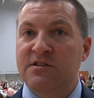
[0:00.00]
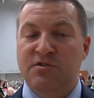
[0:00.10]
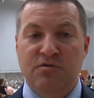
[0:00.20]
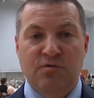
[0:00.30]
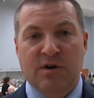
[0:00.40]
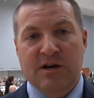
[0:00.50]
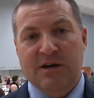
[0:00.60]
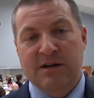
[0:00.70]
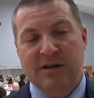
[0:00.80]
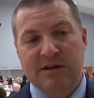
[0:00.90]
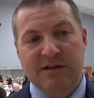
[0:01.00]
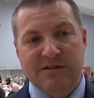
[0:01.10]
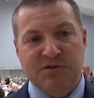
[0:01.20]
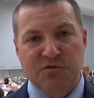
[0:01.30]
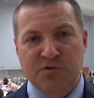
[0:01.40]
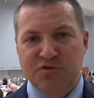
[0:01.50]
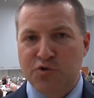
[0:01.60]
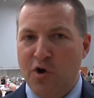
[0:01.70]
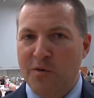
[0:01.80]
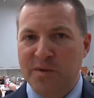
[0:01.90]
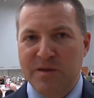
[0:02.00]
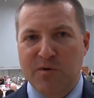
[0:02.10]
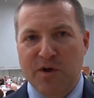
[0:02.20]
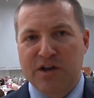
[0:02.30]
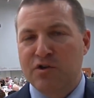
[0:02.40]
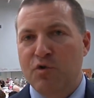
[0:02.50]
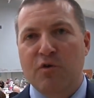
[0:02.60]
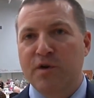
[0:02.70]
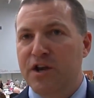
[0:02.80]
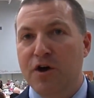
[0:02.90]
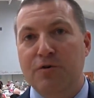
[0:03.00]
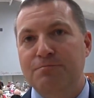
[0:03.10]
to, uh, to draw people into what we know.